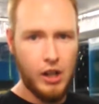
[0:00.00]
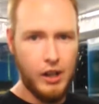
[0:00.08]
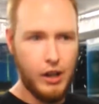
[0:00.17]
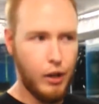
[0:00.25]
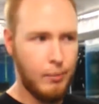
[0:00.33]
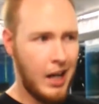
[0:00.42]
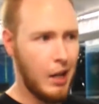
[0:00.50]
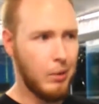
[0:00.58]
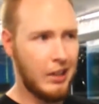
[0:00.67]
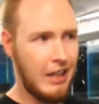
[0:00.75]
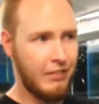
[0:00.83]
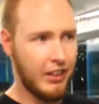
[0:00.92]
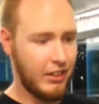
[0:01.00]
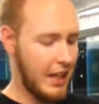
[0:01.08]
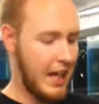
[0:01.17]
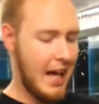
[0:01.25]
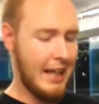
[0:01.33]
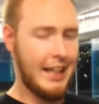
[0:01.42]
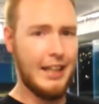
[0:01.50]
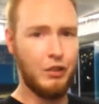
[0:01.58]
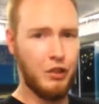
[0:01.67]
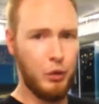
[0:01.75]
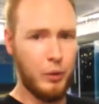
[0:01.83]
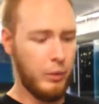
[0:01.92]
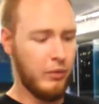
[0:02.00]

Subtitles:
I was having to hack into it